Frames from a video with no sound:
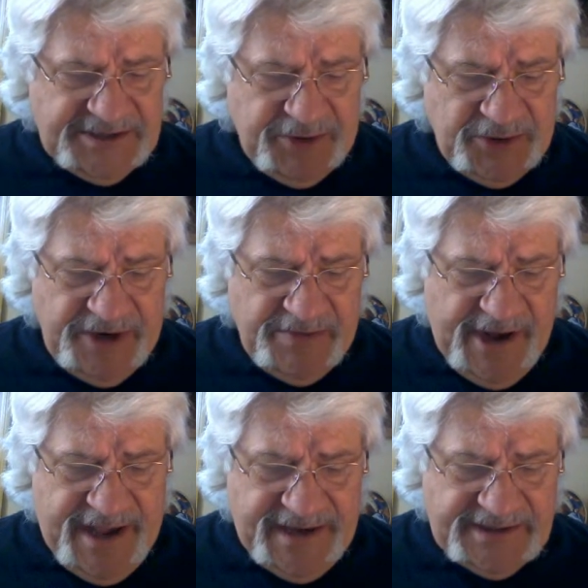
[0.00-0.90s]
"I think the
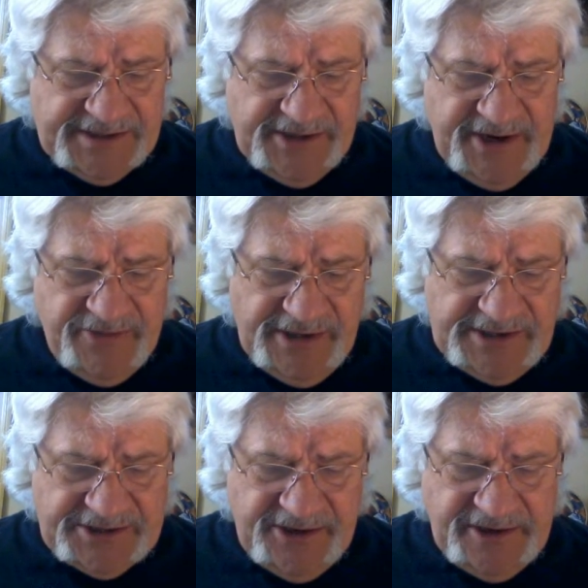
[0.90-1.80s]
fights between my
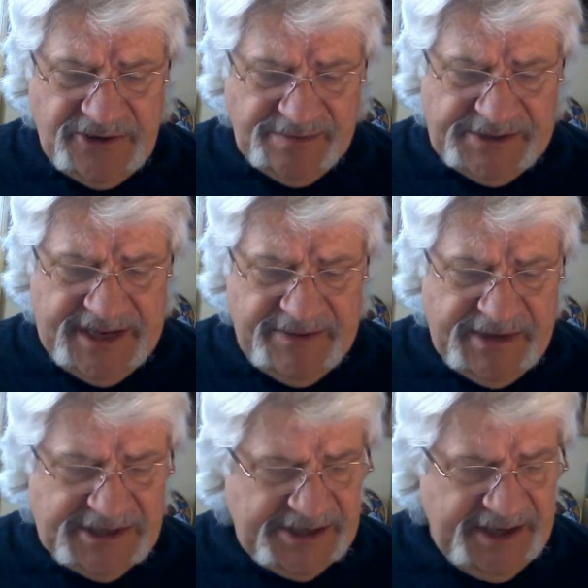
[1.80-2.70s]
ex and I really
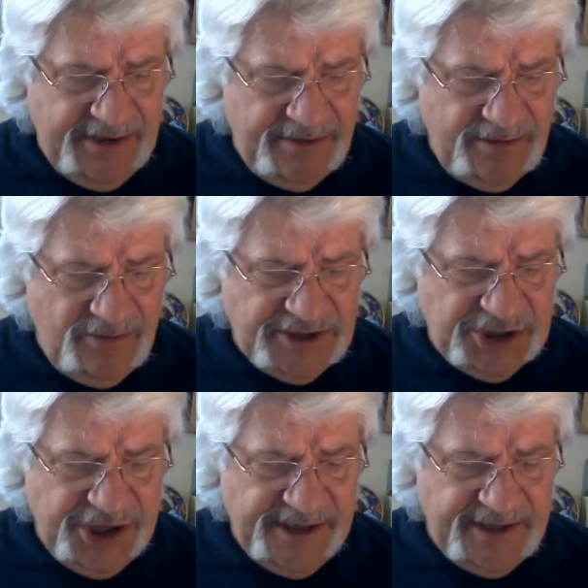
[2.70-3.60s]
started to upset
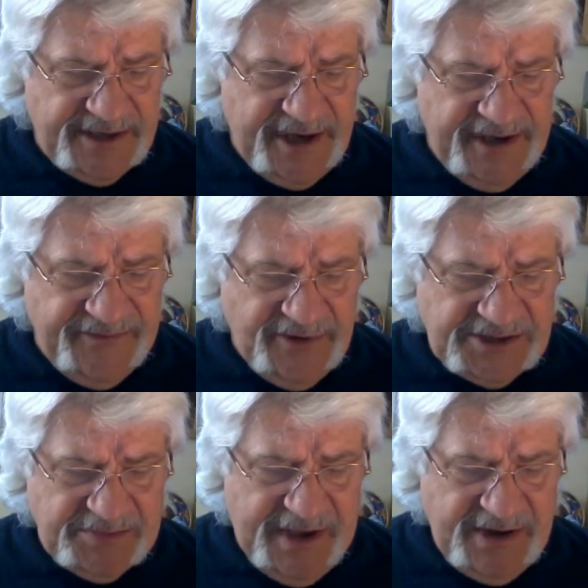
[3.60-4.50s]
Misty. When
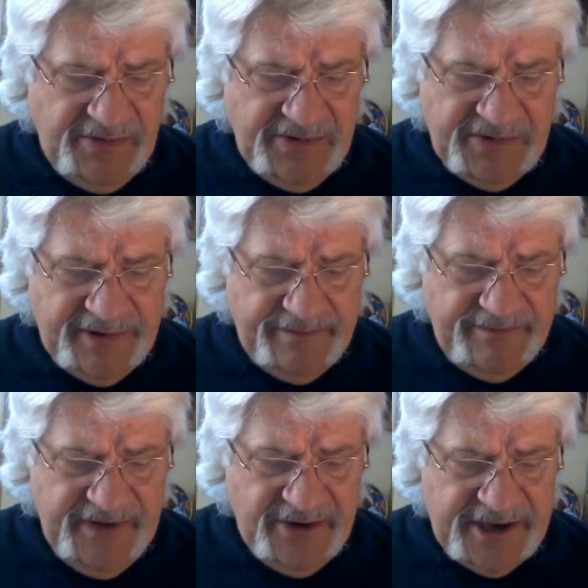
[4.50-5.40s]
Sheila and I first
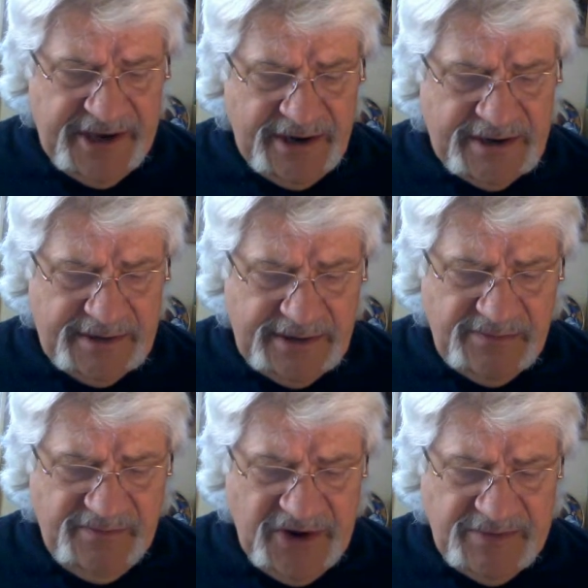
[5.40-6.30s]
met, we were
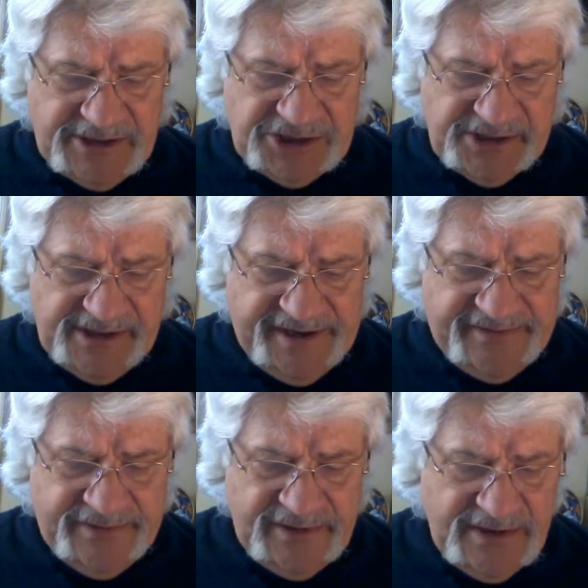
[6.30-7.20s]
very young and
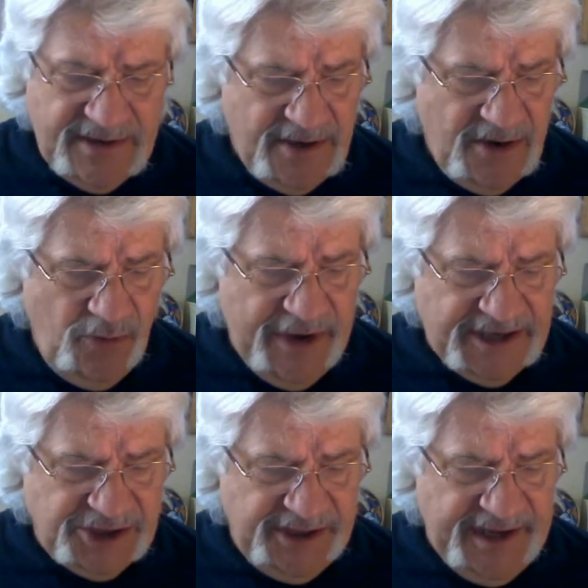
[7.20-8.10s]
very much in love.
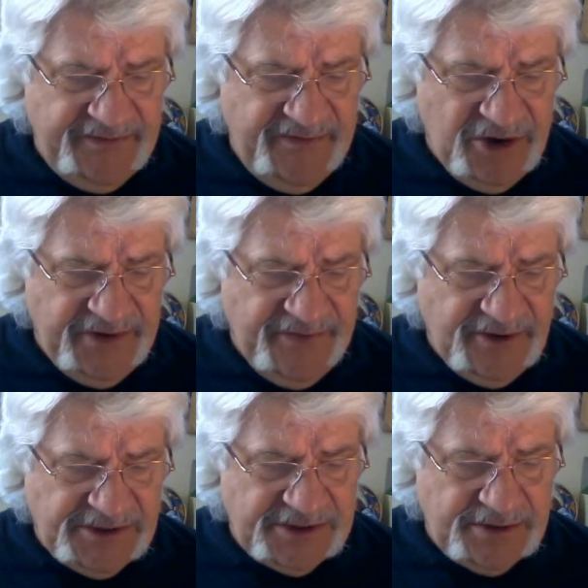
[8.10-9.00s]
We
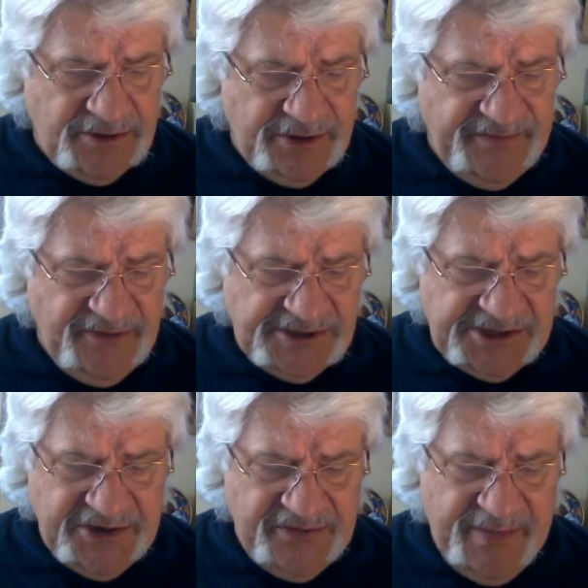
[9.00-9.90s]
actually had a very
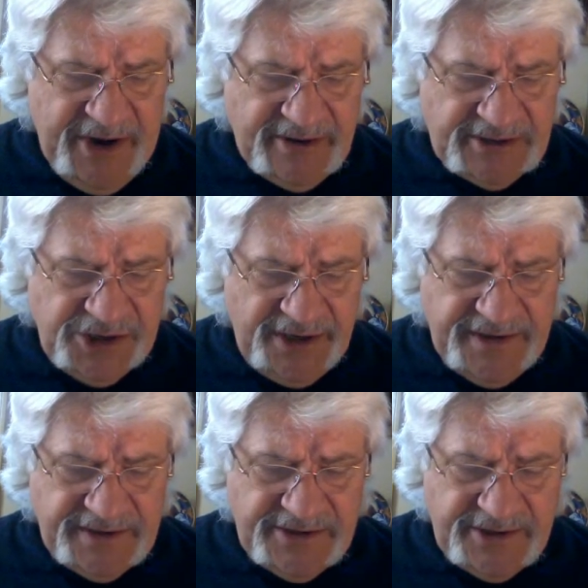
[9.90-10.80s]
good first year
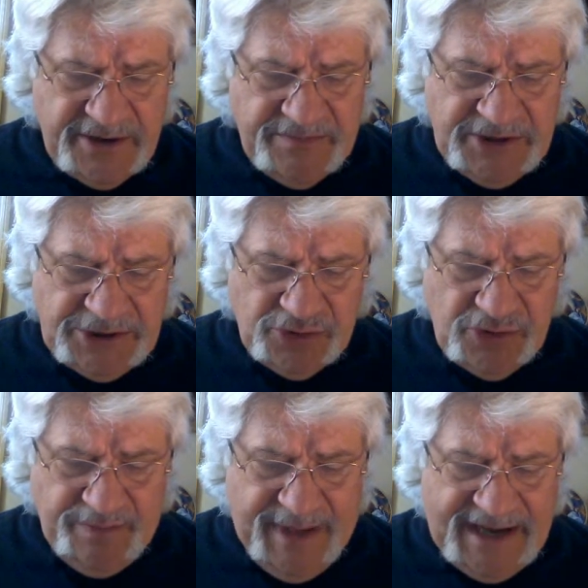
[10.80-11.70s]
of marriage. I think
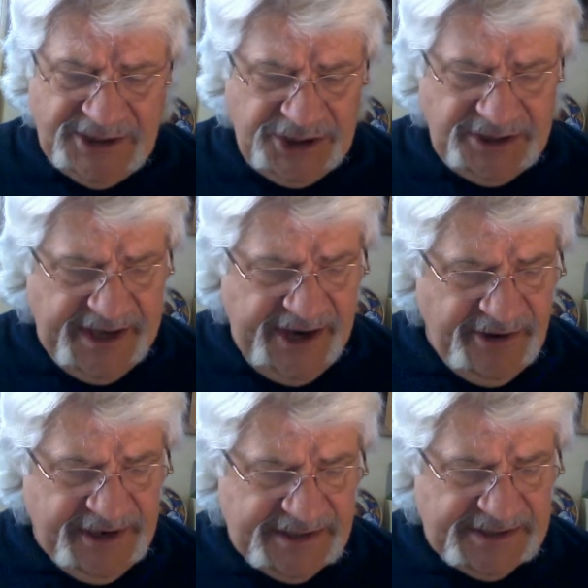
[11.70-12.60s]
that our mutual
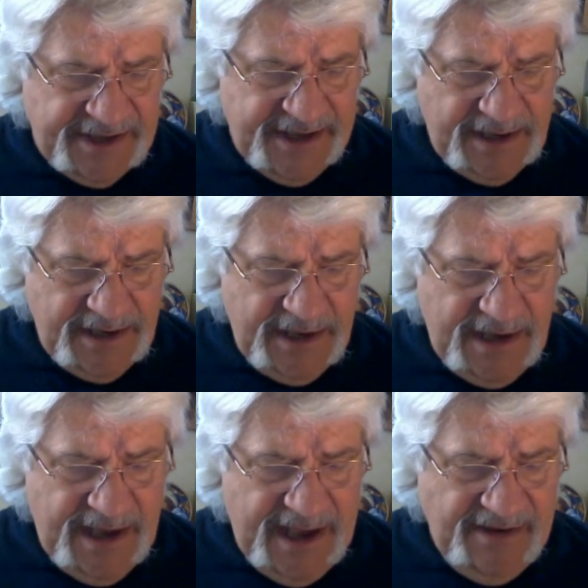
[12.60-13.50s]
passion carried
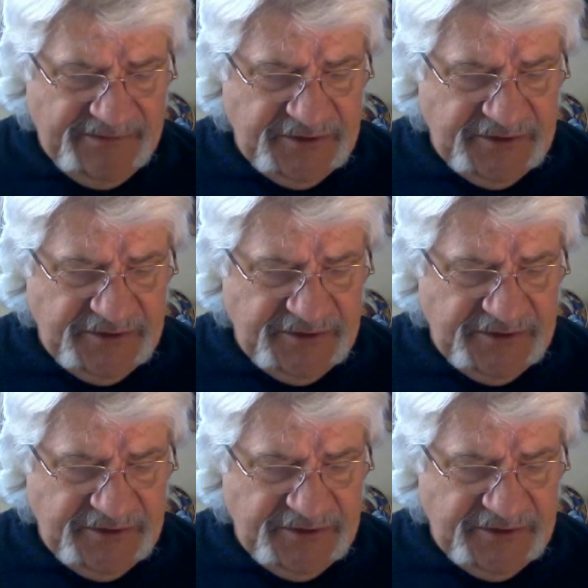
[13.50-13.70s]
us.